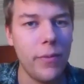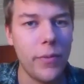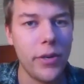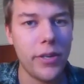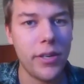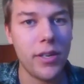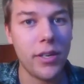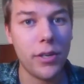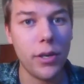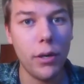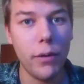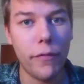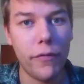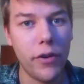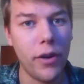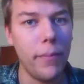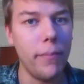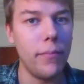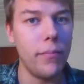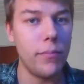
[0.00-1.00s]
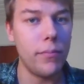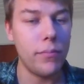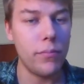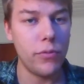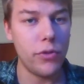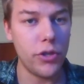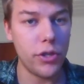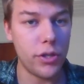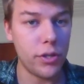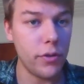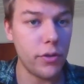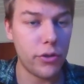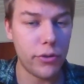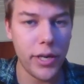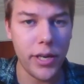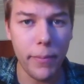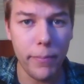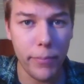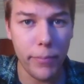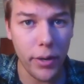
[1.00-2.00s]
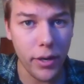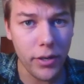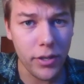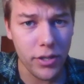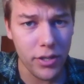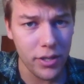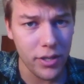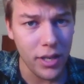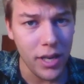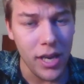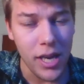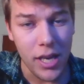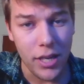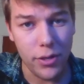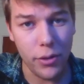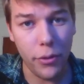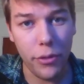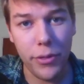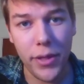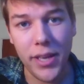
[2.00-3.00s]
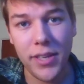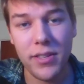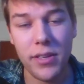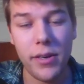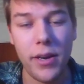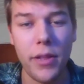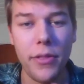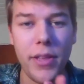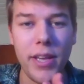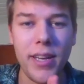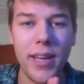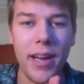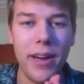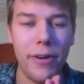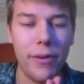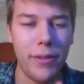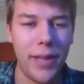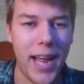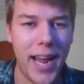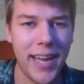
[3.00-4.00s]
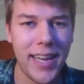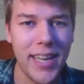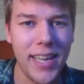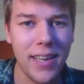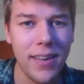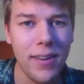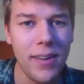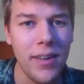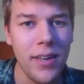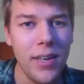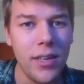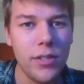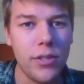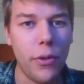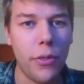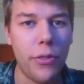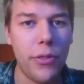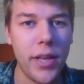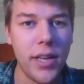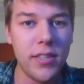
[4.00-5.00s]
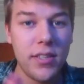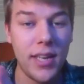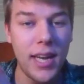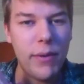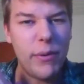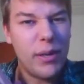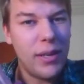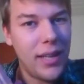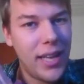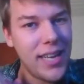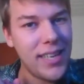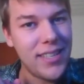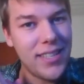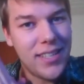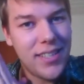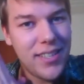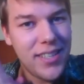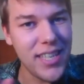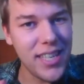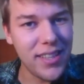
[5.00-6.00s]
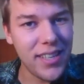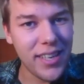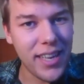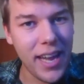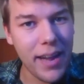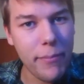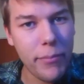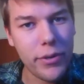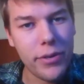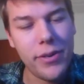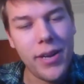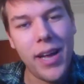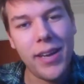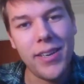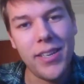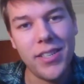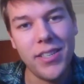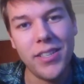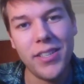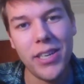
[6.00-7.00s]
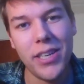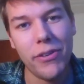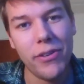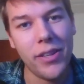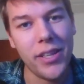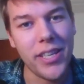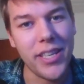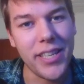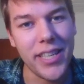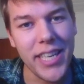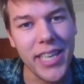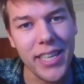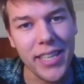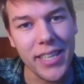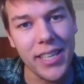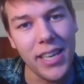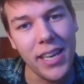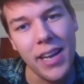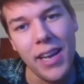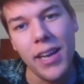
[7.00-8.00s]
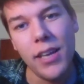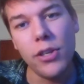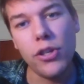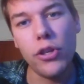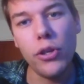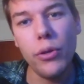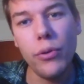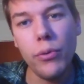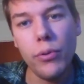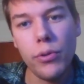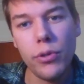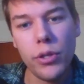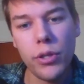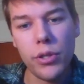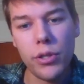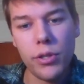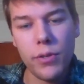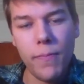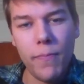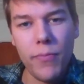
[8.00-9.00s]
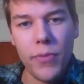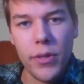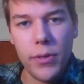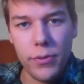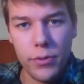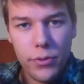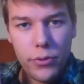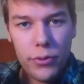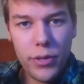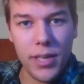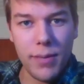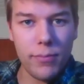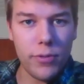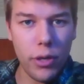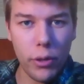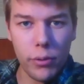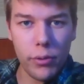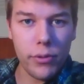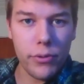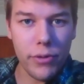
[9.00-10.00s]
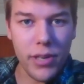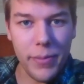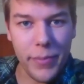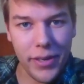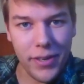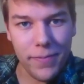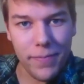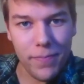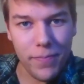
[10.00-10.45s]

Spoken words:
We're going to go from just straight up bugs to things that I think are lacking, to things that I would like to see in the game but are not necessarily needed, to just total dreaming.